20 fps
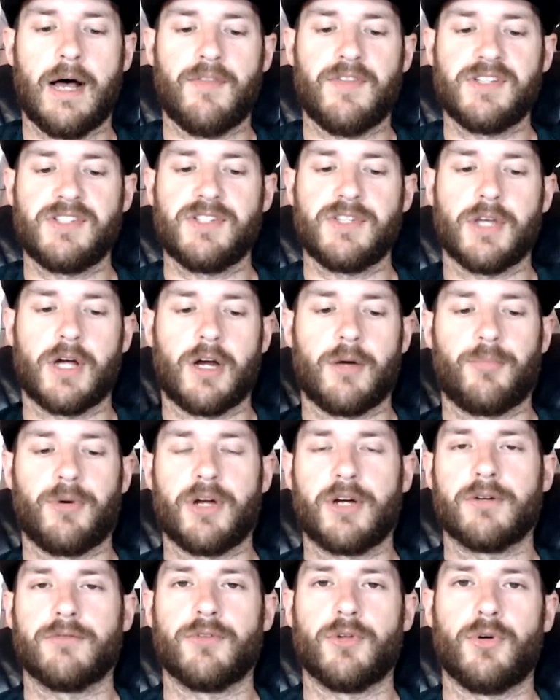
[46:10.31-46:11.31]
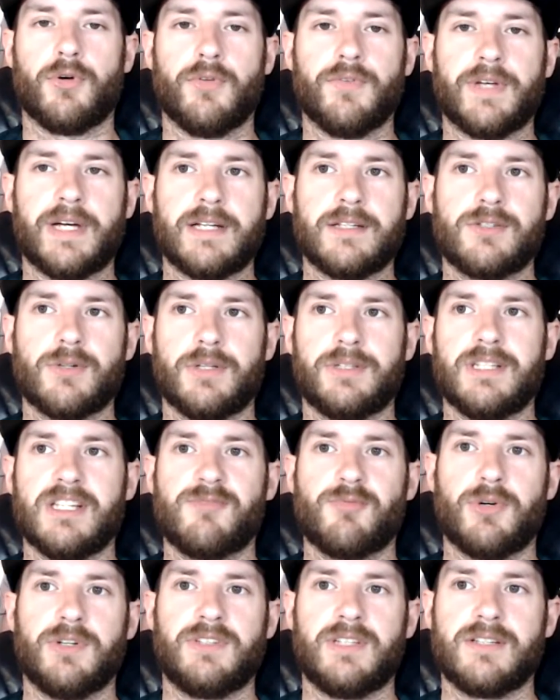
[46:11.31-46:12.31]
This is the heartbreaker of the whole night. So at
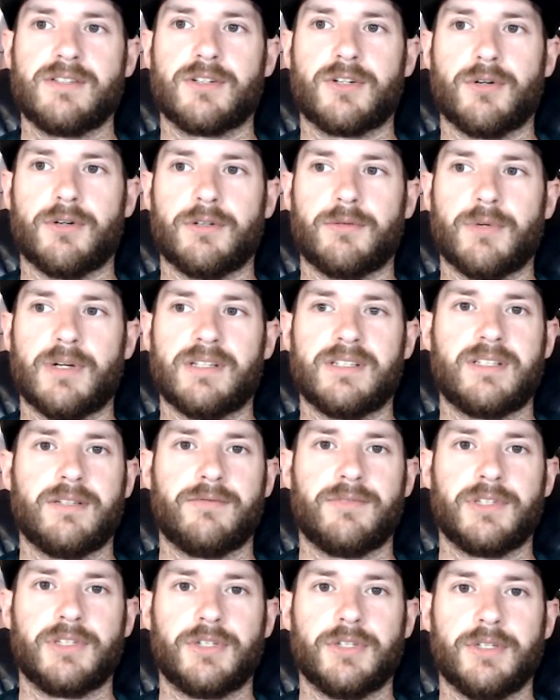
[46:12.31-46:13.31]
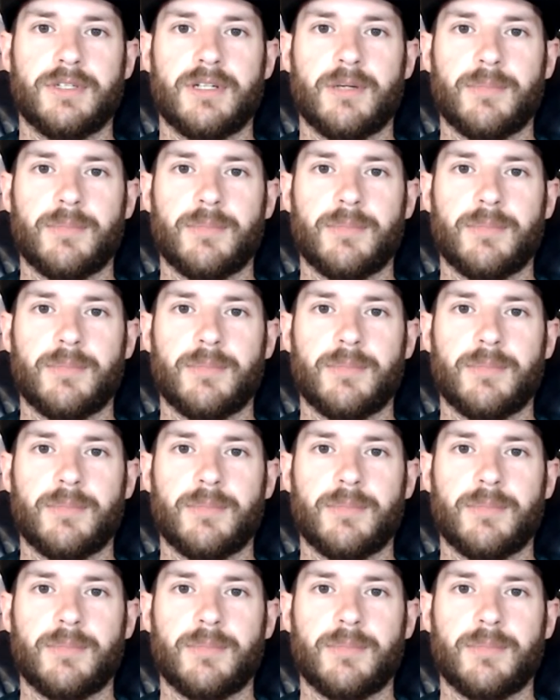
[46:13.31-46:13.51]
this point, things are going relatively good.